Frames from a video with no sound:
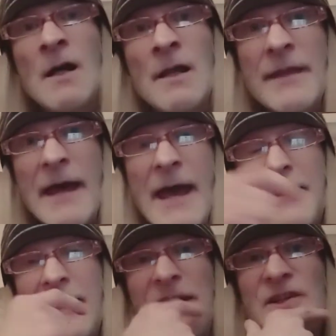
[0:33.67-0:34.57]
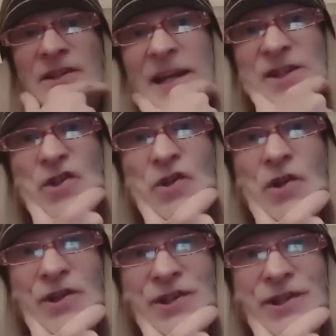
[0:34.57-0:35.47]
The NHS
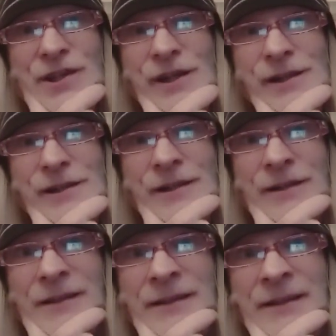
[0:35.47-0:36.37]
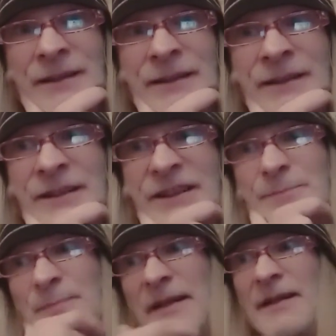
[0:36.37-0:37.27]
Trust has
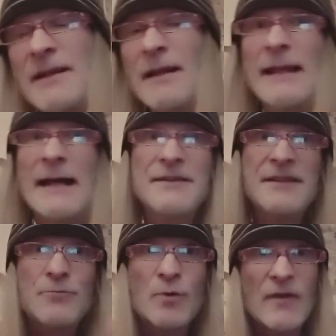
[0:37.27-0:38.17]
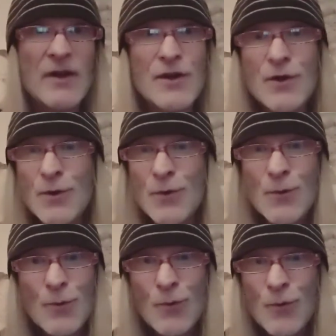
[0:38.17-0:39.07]
been landed with a
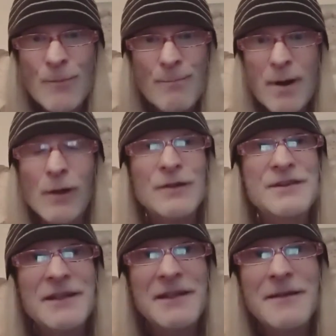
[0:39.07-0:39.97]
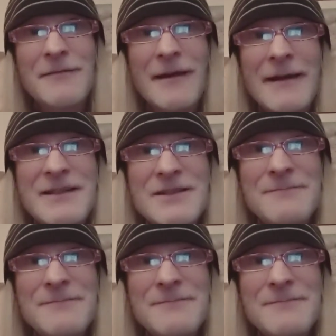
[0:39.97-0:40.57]
new policy, right?